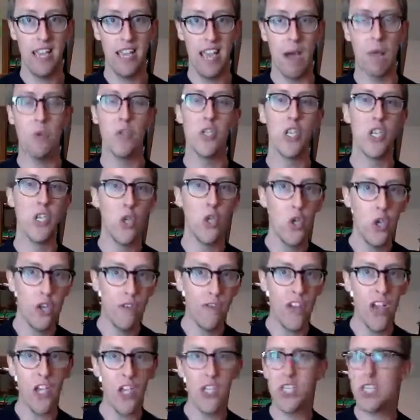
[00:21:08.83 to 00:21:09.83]
I was in
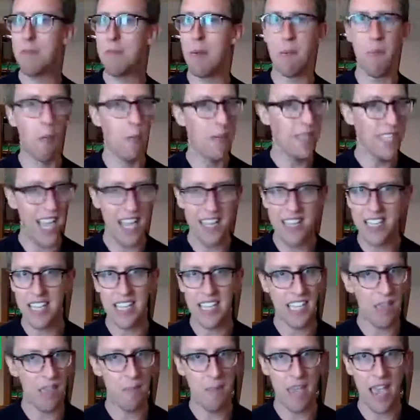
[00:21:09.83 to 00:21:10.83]
university. My mum and dad
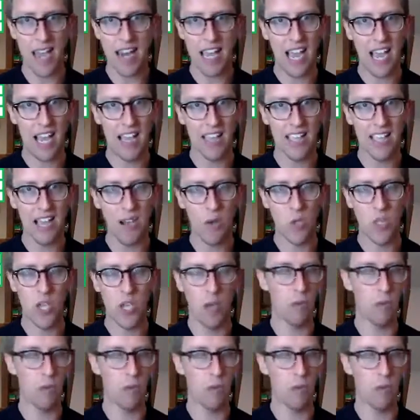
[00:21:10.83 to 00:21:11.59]
didn't give me any handouts.